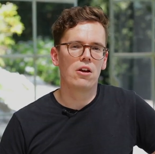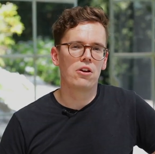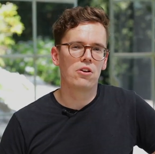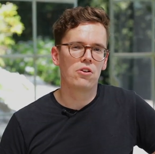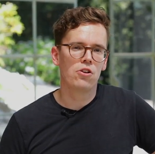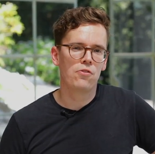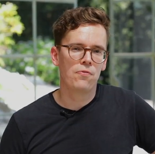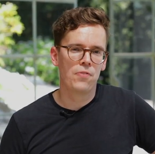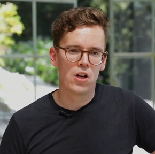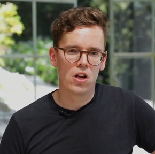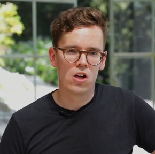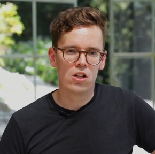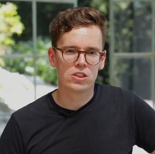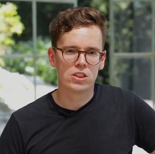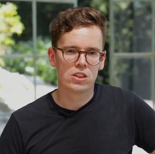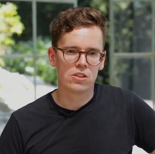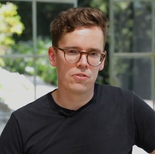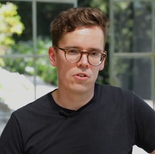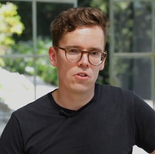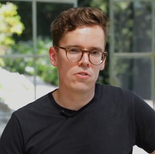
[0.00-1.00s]
a good
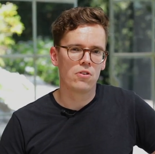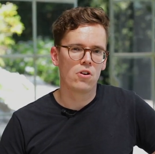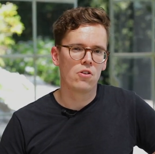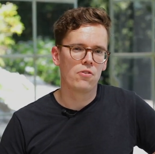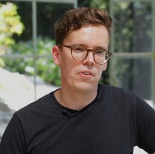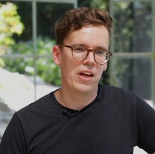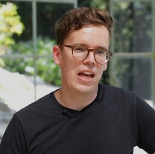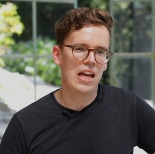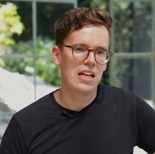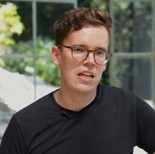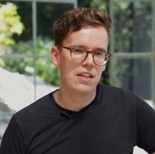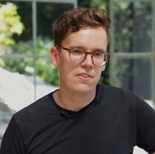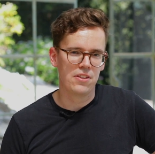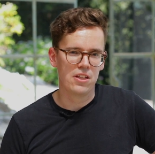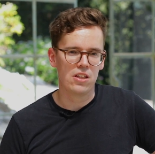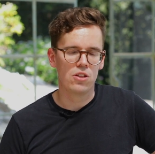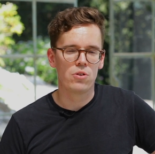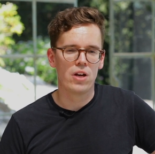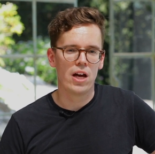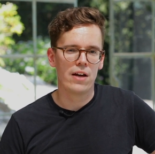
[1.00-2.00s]
philosopher of
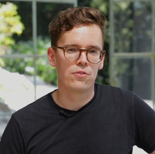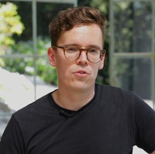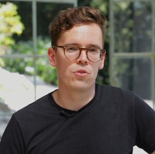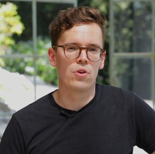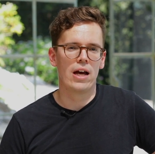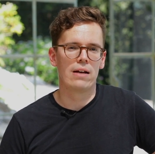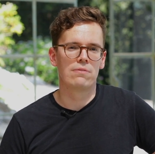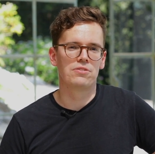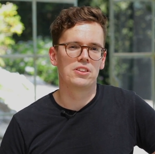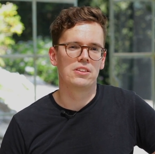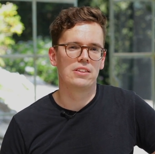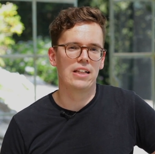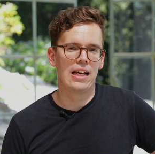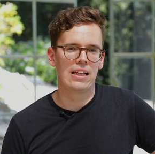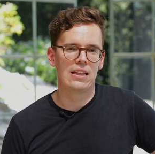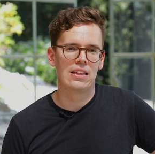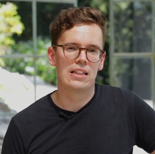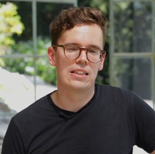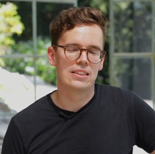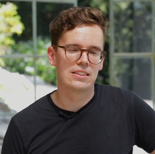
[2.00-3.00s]
anything, you have to have
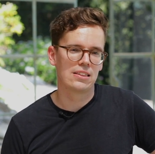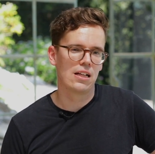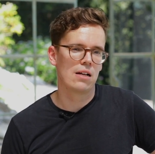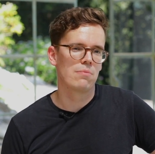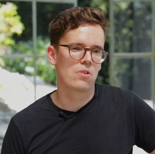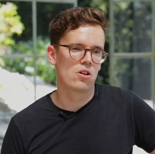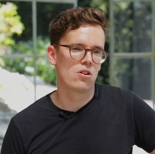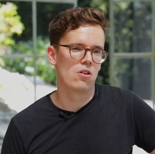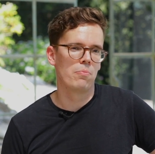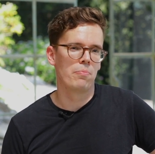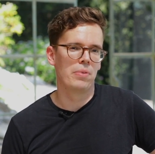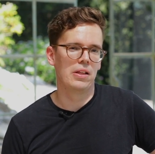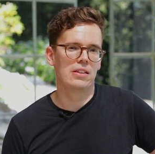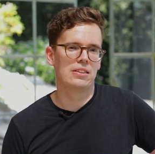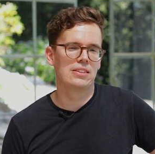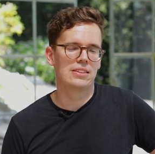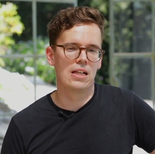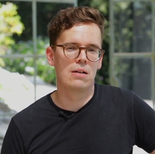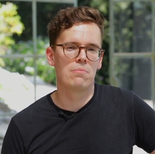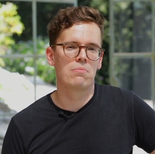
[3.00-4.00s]
at least some,
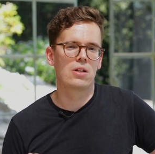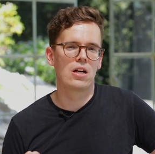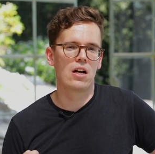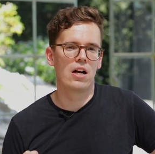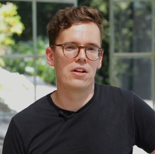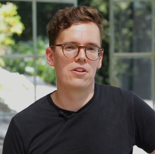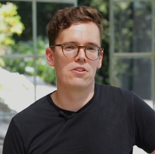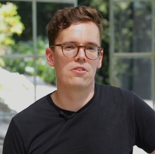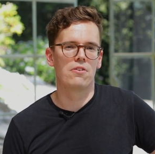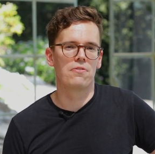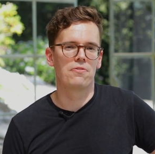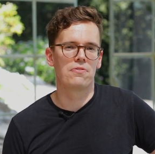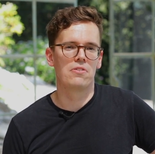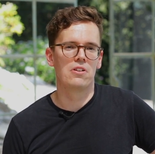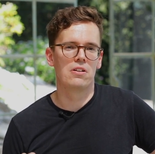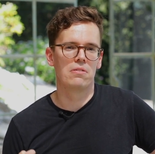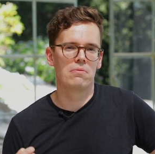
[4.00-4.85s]
some kind of